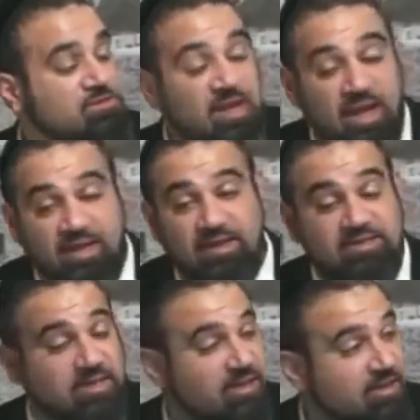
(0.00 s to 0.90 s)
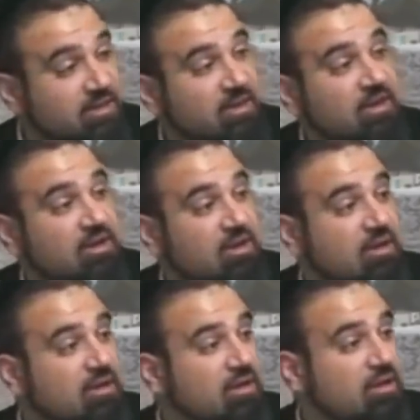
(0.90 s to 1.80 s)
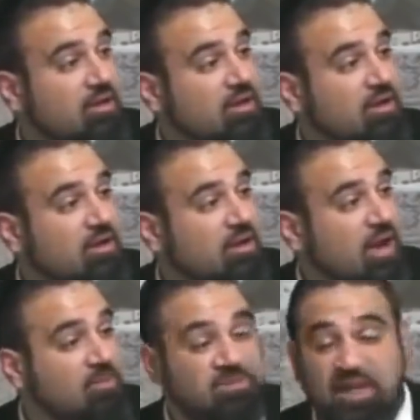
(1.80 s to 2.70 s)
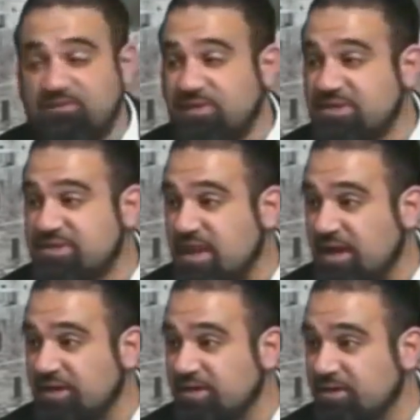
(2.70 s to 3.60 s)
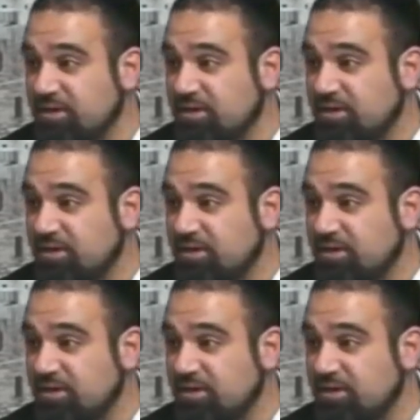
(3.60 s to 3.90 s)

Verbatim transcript: Hey, listen. I'm David's son.